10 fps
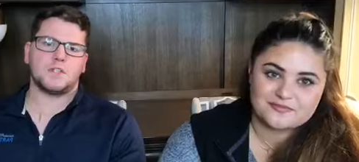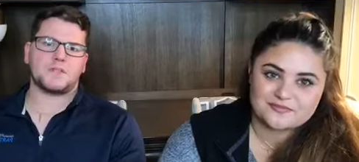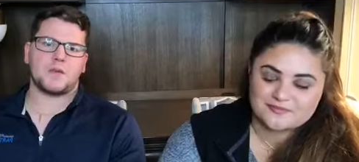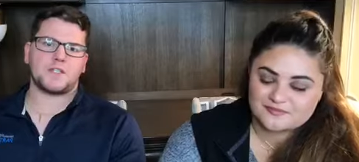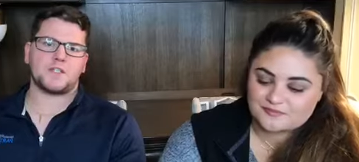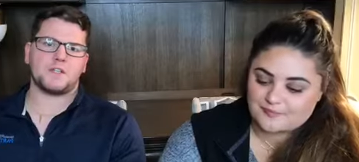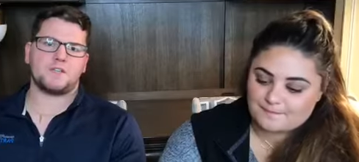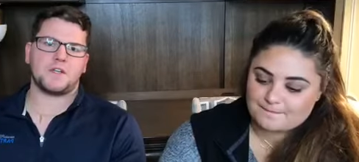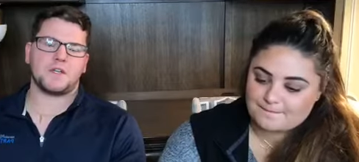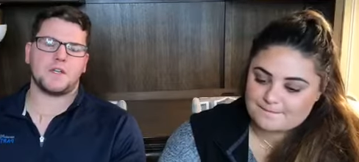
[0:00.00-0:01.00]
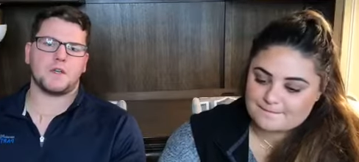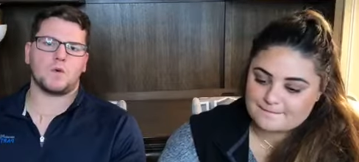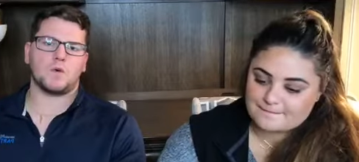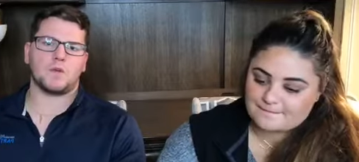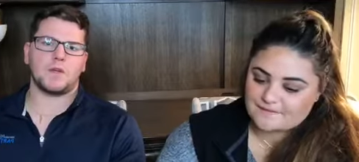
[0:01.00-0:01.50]
Speaker 1: Especially if you're in an
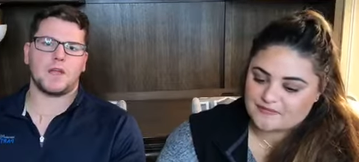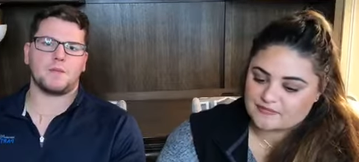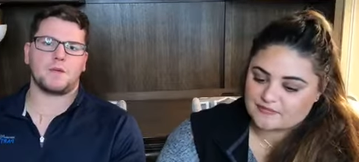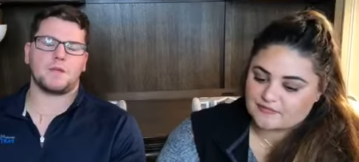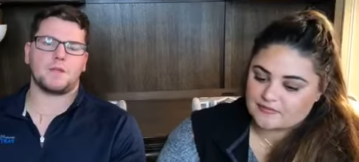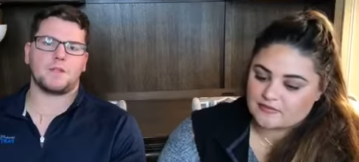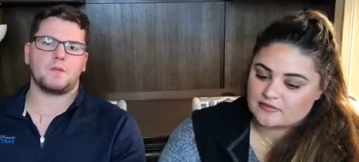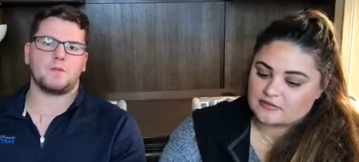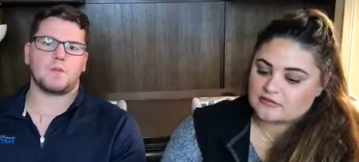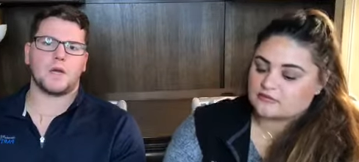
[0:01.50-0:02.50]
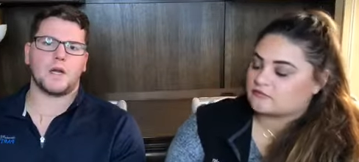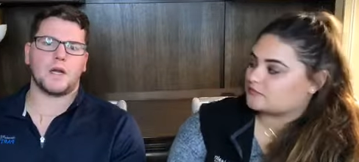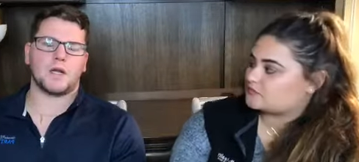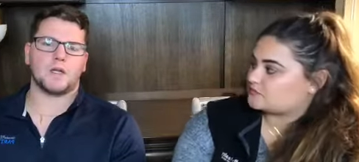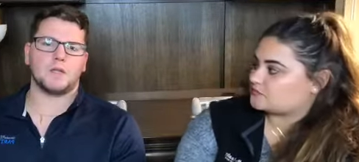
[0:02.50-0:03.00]
older neighborhood
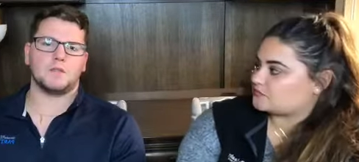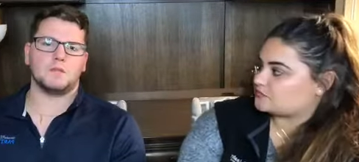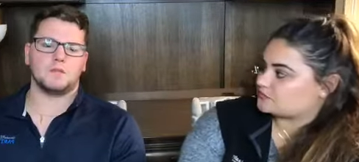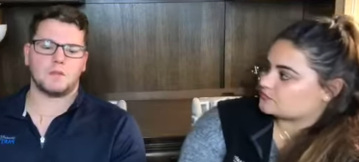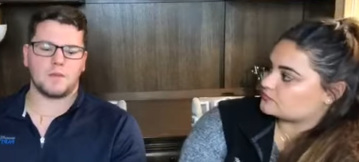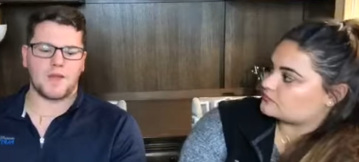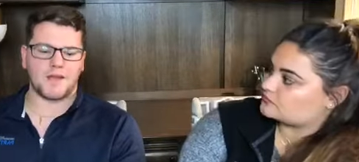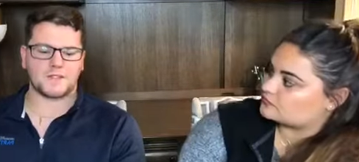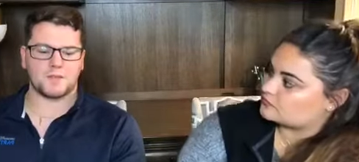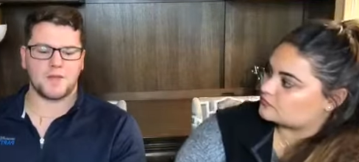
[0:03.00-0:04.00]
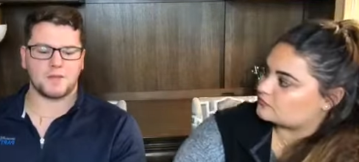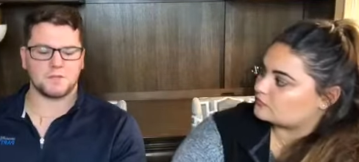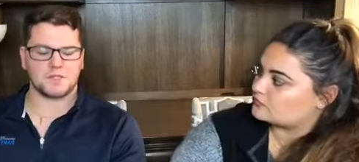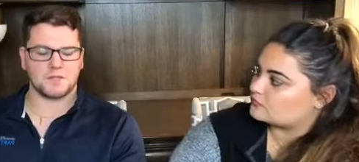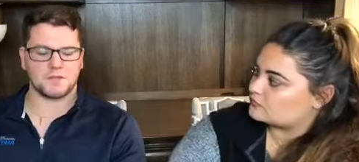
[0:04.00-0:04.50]
where the master
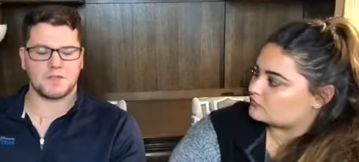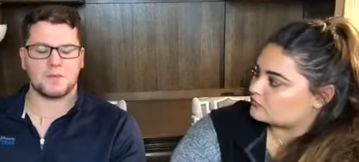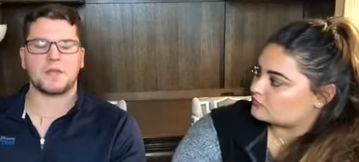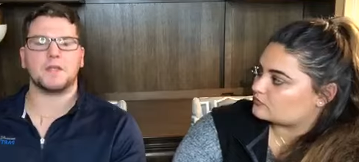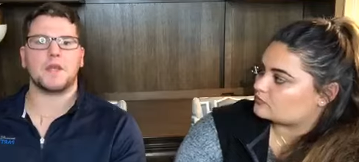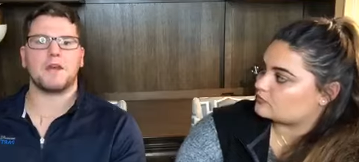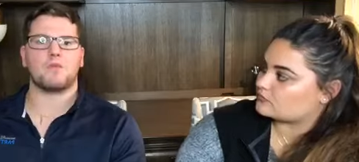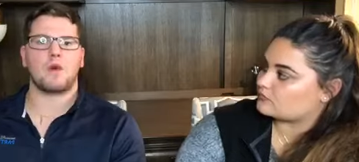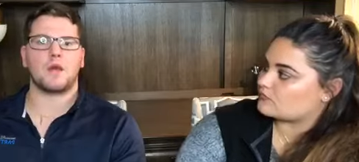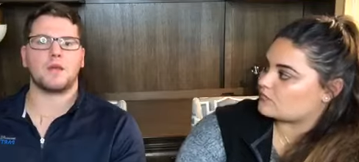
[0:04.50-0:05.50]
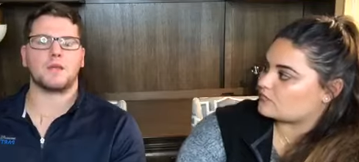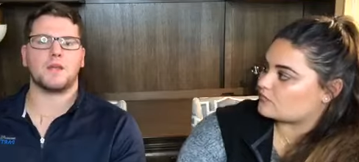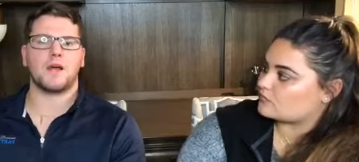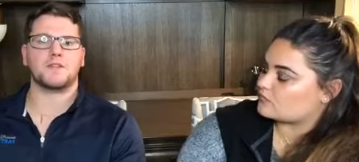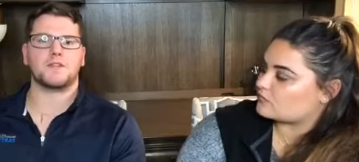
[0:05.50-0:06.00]
bedrooms don't typically have walk-in
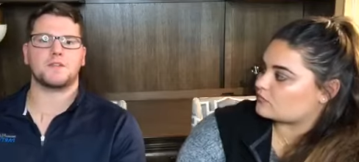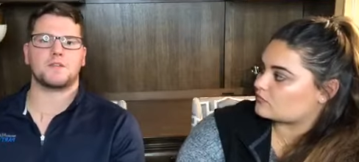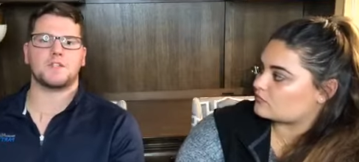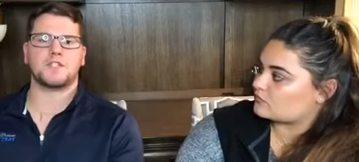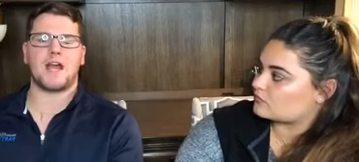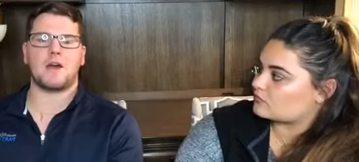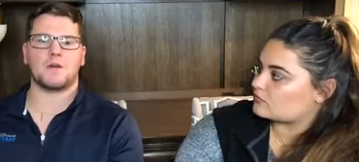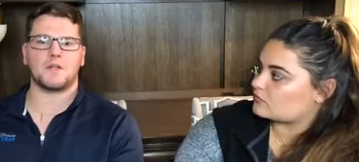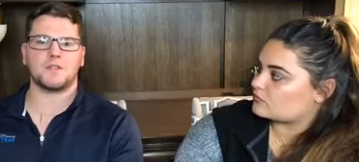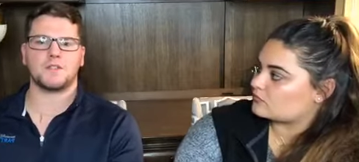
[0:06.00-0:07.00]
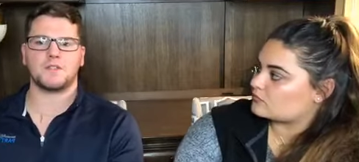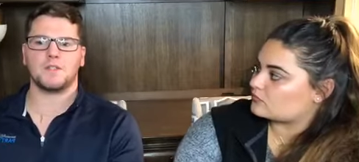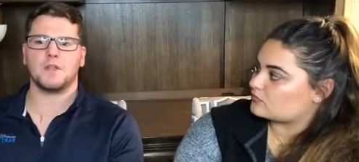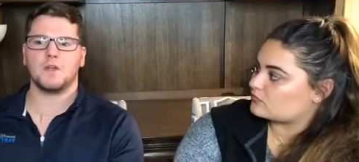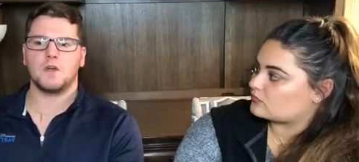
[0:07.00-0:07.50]
closets or showers
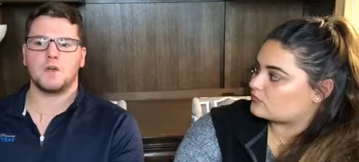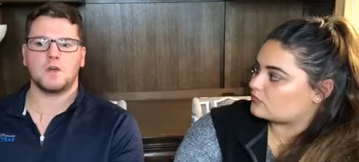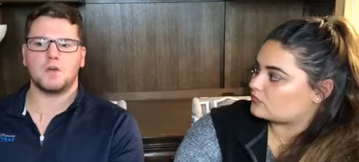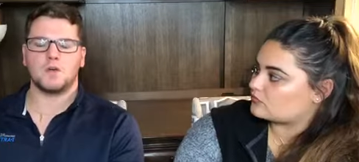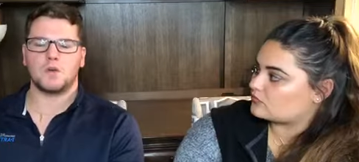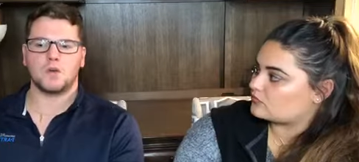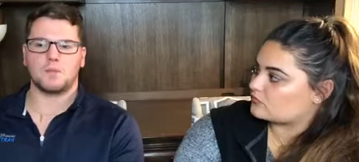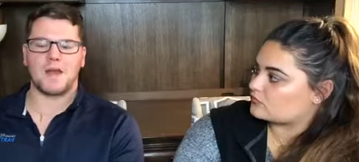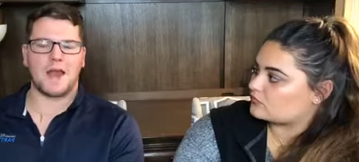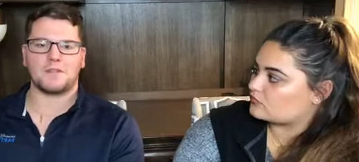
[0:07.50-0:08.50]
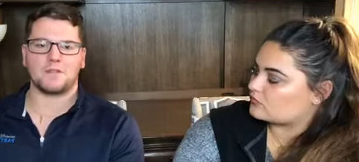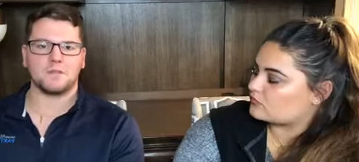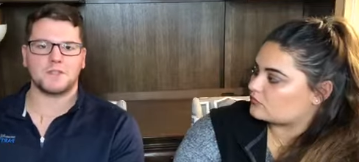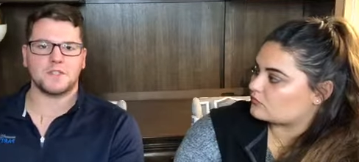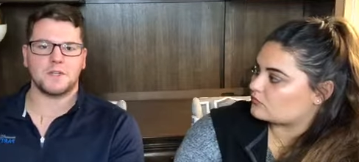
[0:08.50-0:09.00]
or
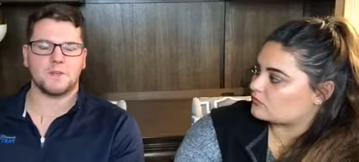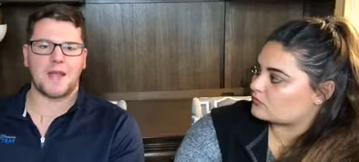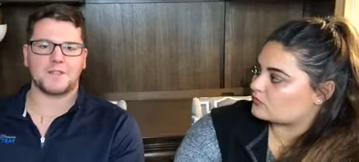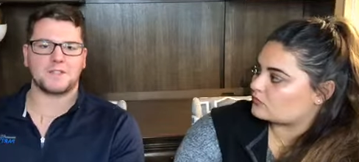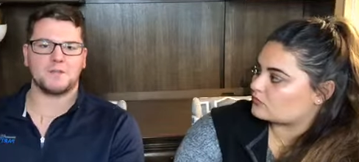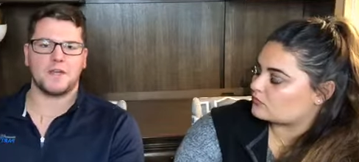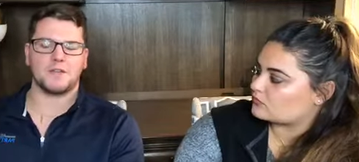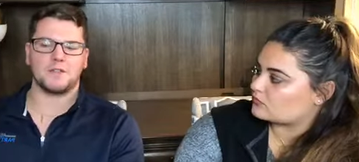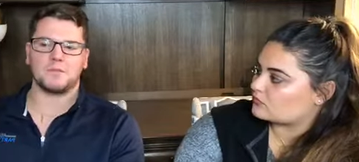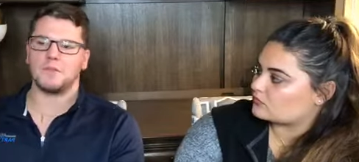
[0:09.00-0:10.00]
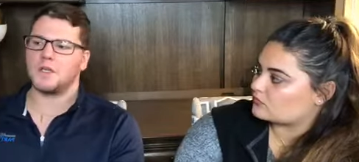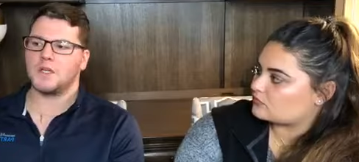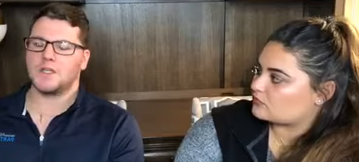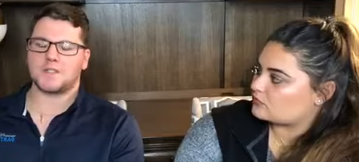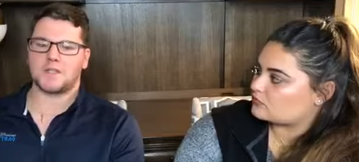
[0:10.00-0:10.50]
bathrooms in their master bedroom
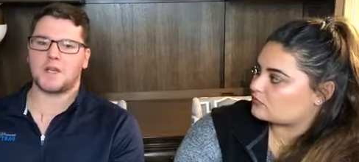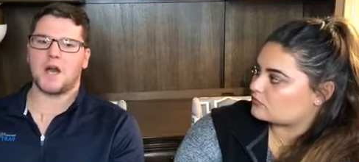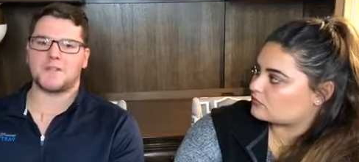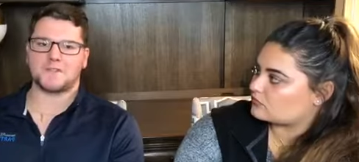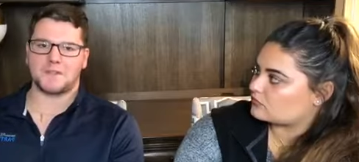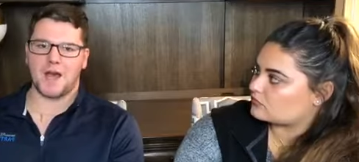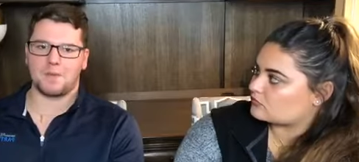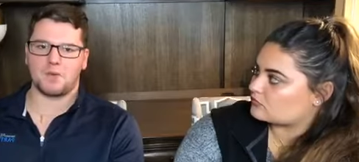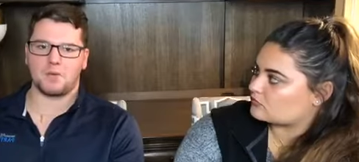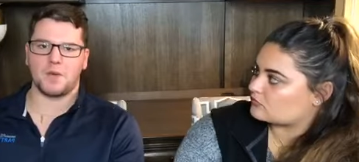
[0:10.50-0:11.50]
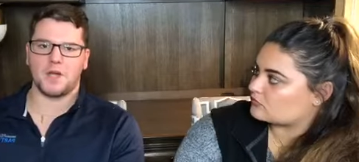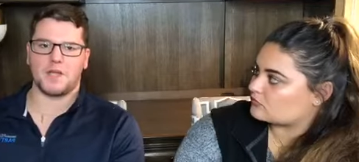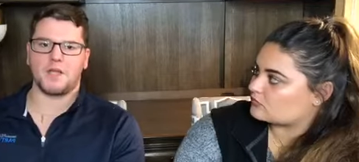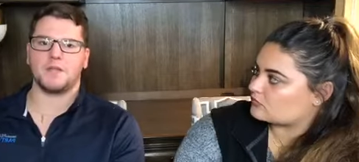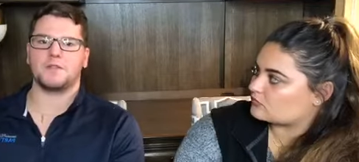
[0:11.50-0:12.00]
it's going to cost a lot more
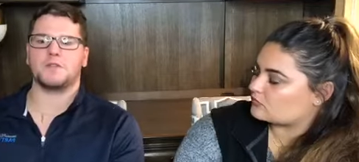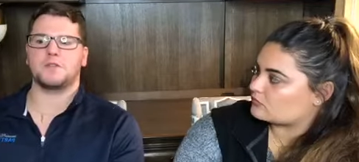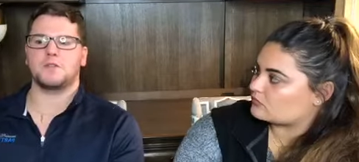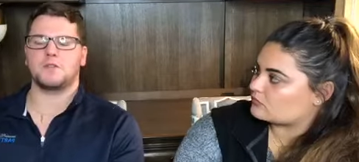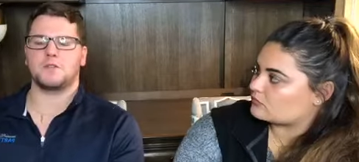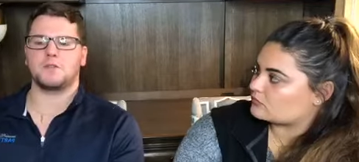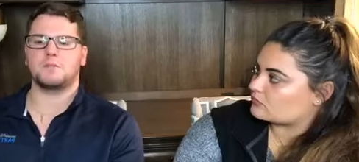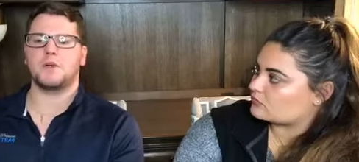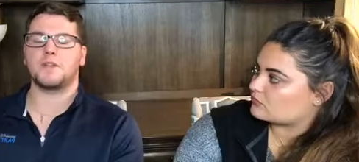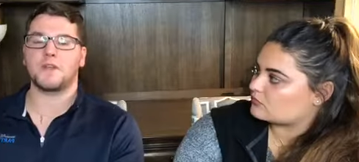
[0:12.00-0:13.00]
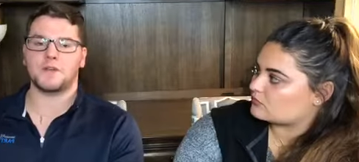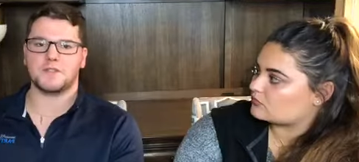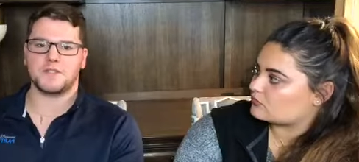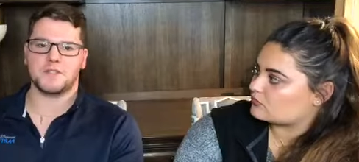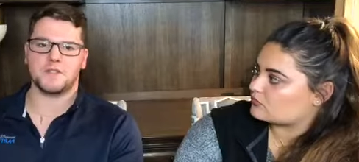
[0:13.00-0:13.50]
money to put
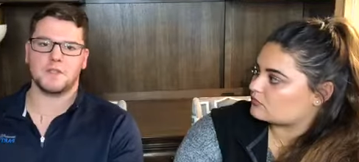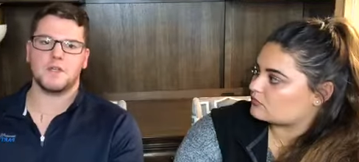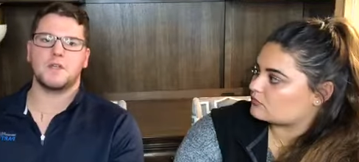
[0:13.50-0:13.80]
those in